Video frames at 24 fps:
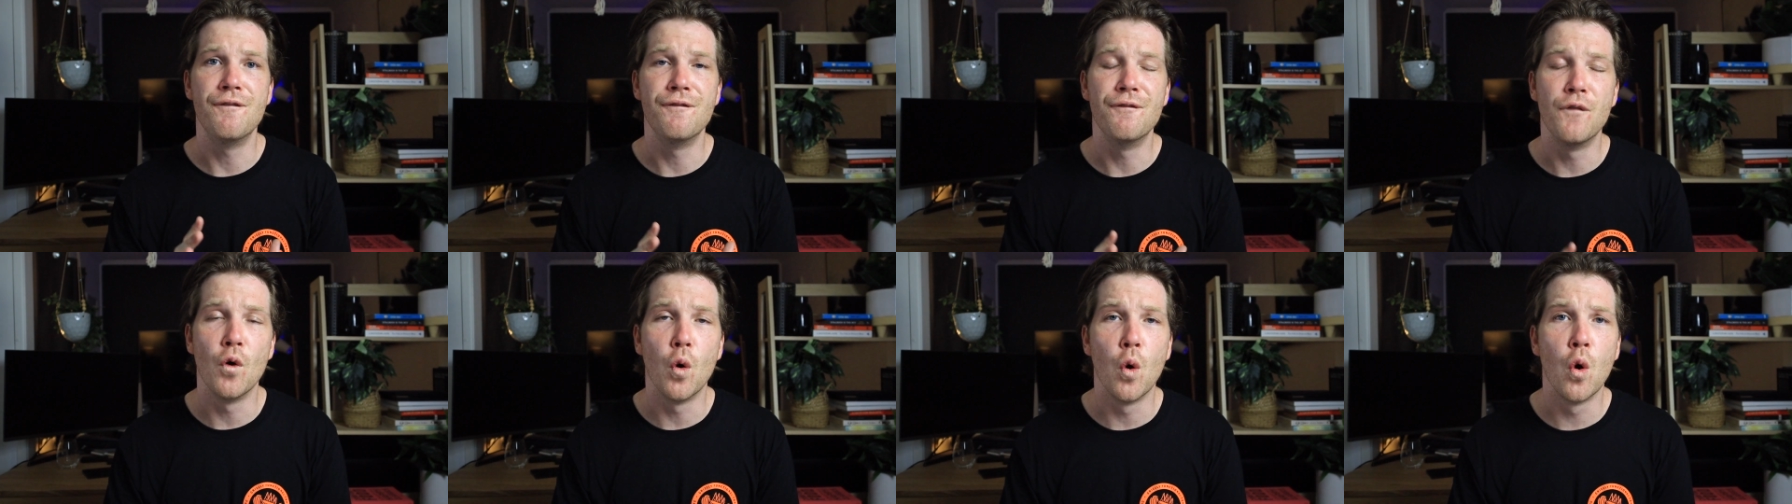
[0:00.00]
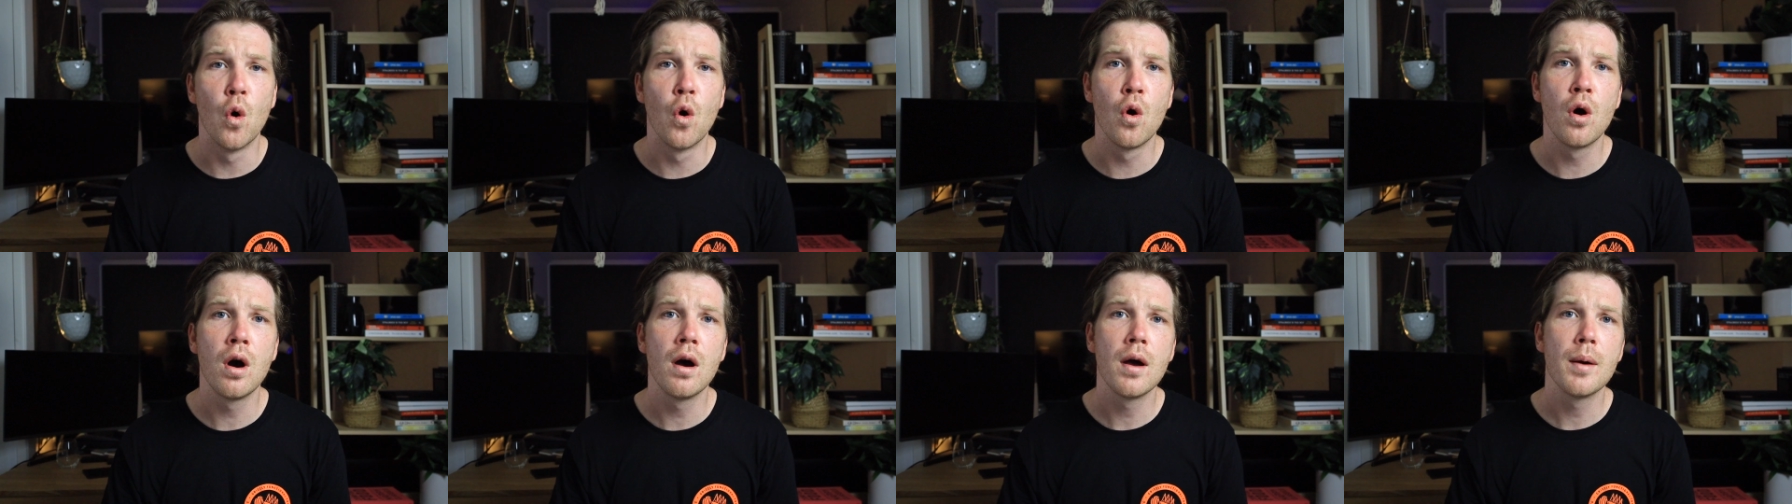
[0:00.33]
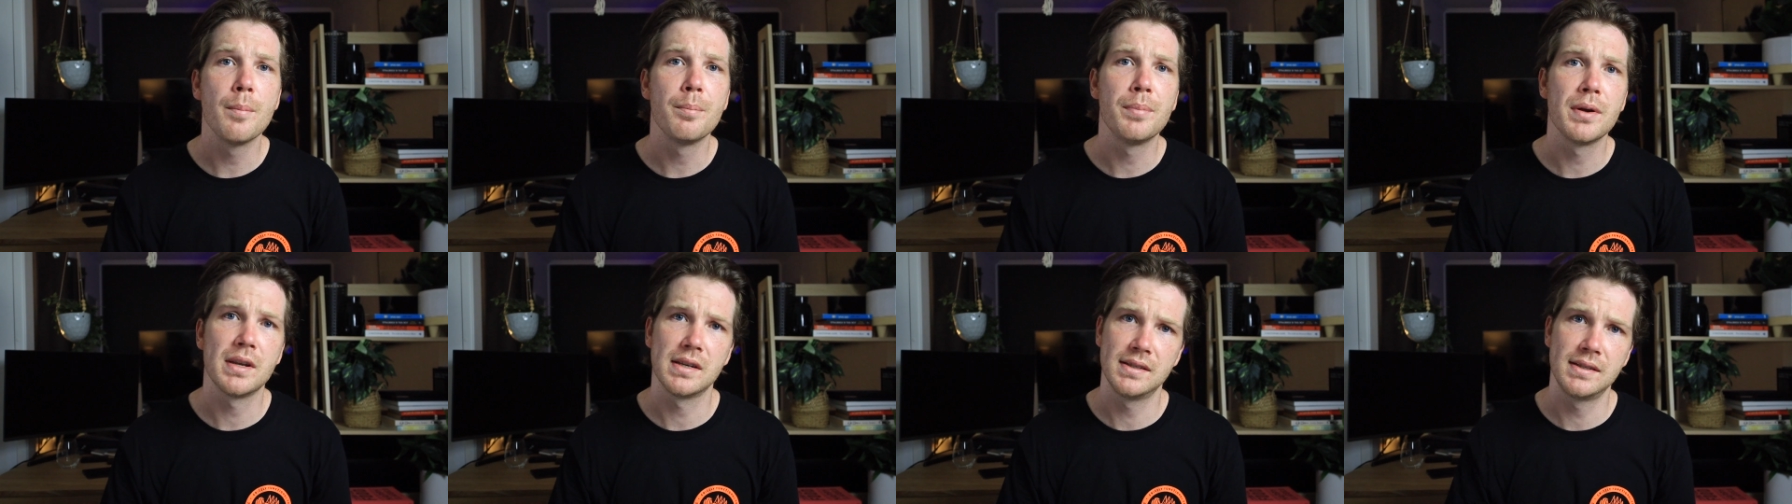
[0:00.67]

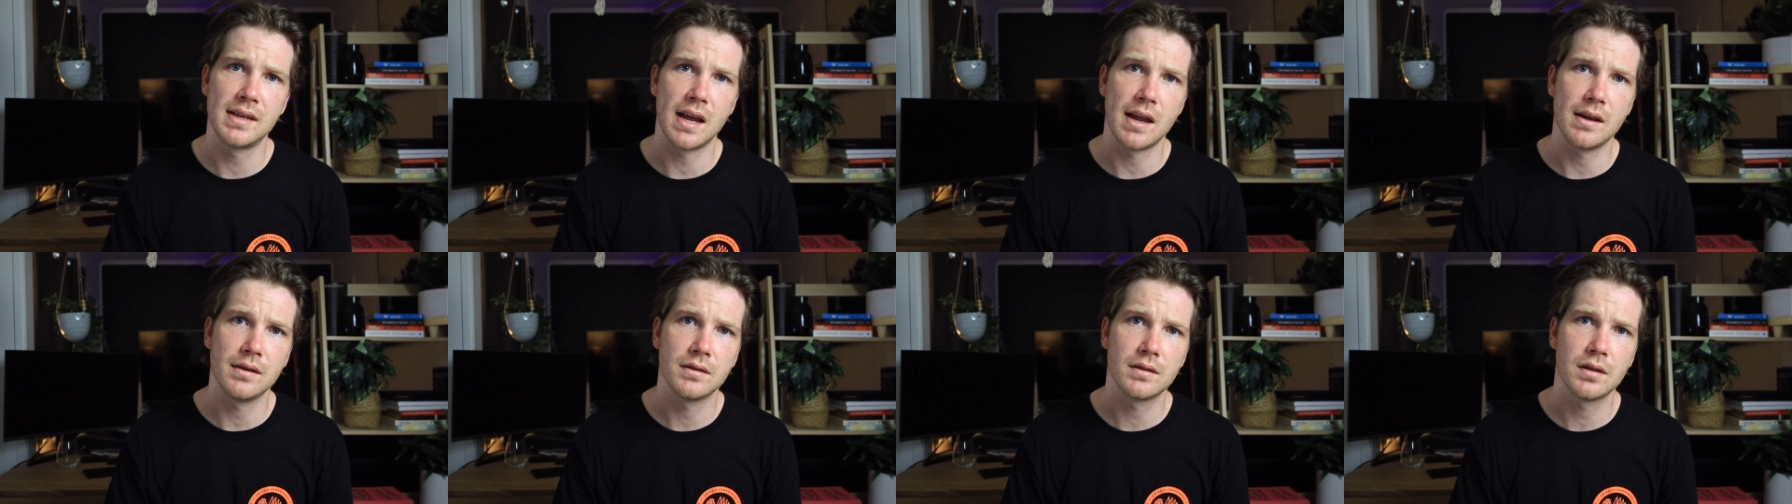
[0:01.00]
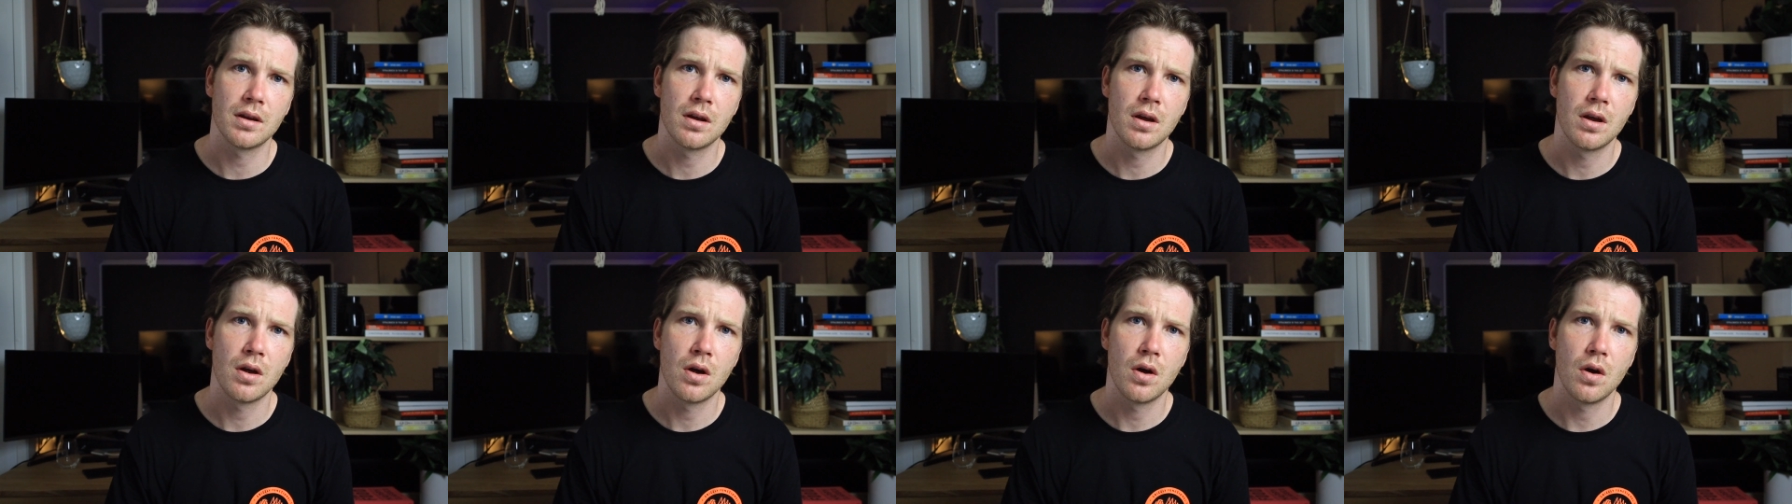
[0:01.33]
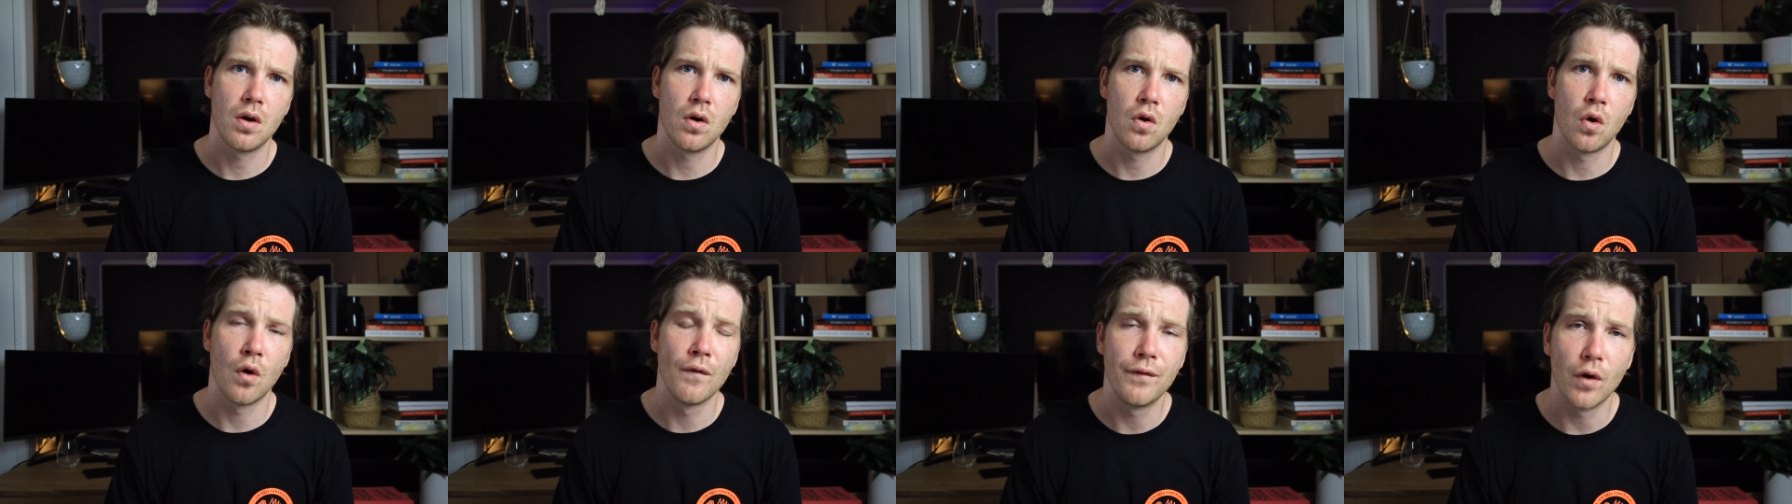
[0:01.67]
4%
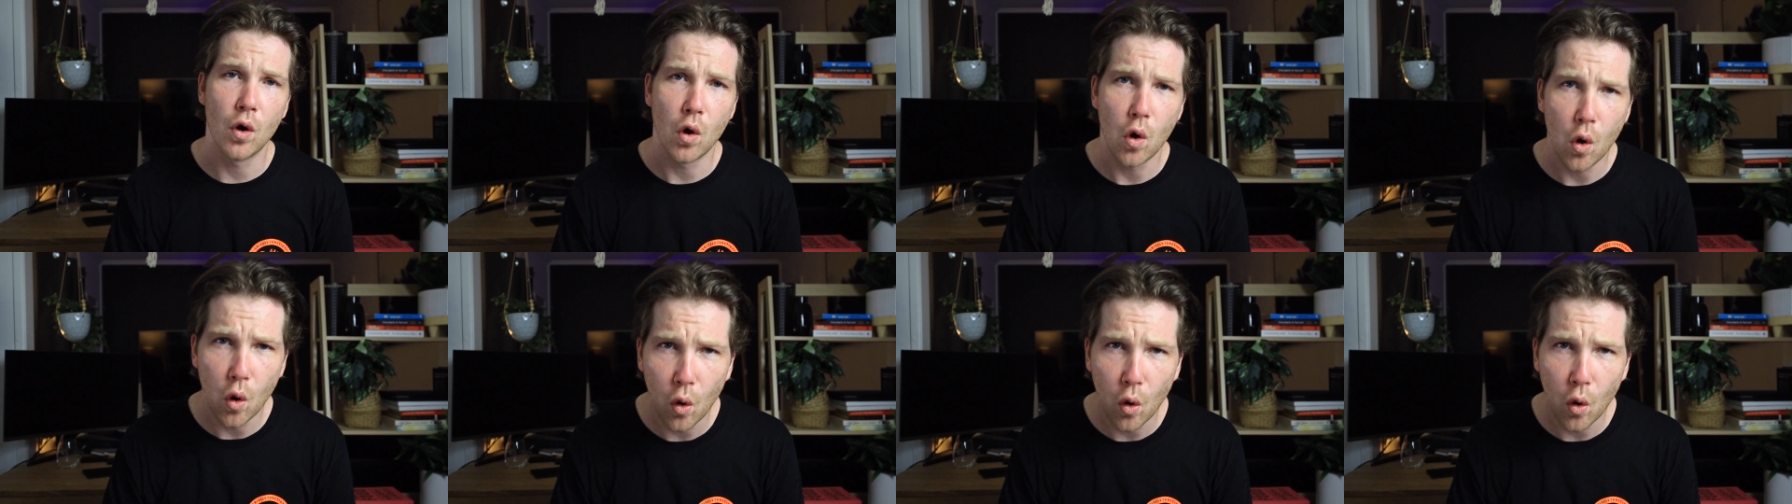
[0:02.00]
of